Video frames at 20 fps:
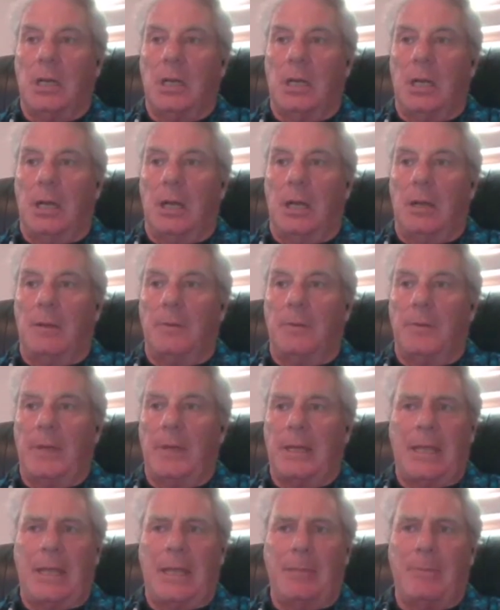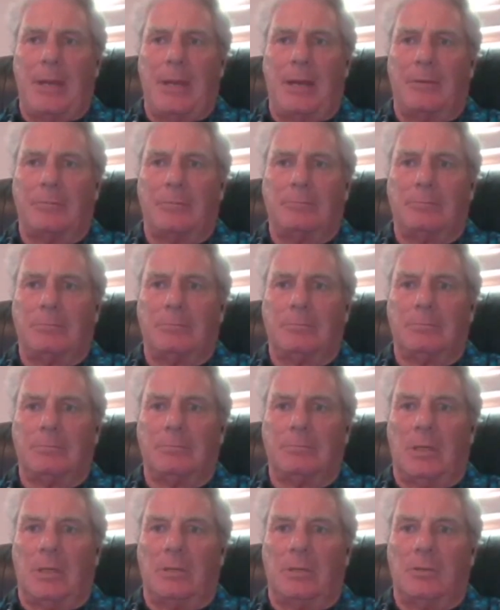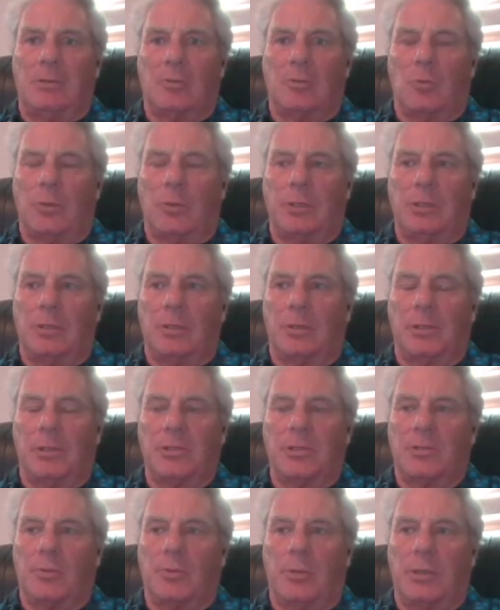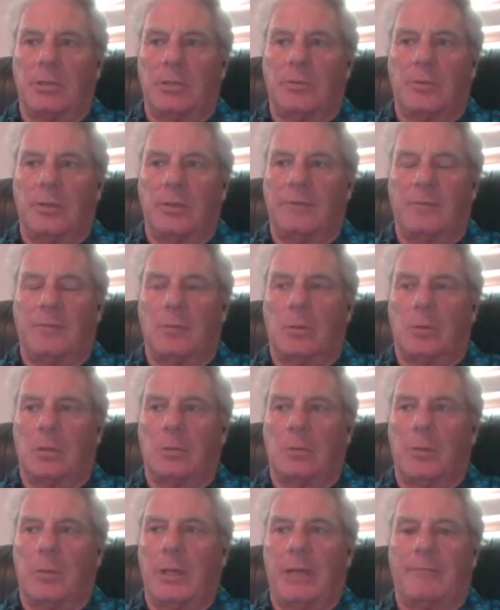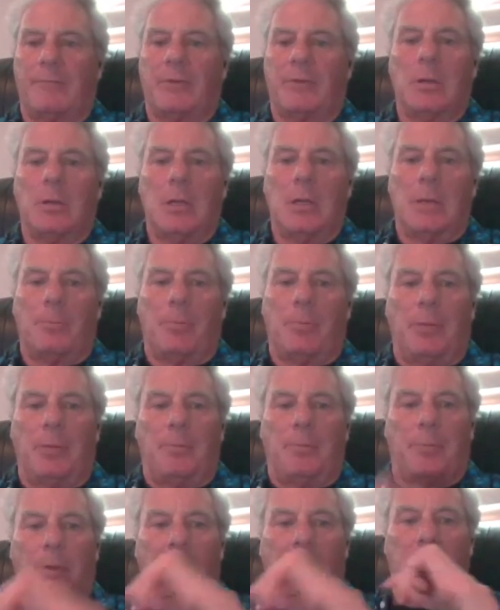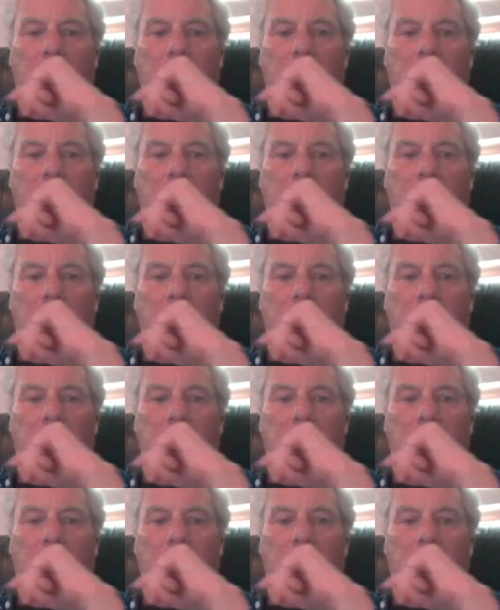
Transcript: that came out early 2024 or whenever. But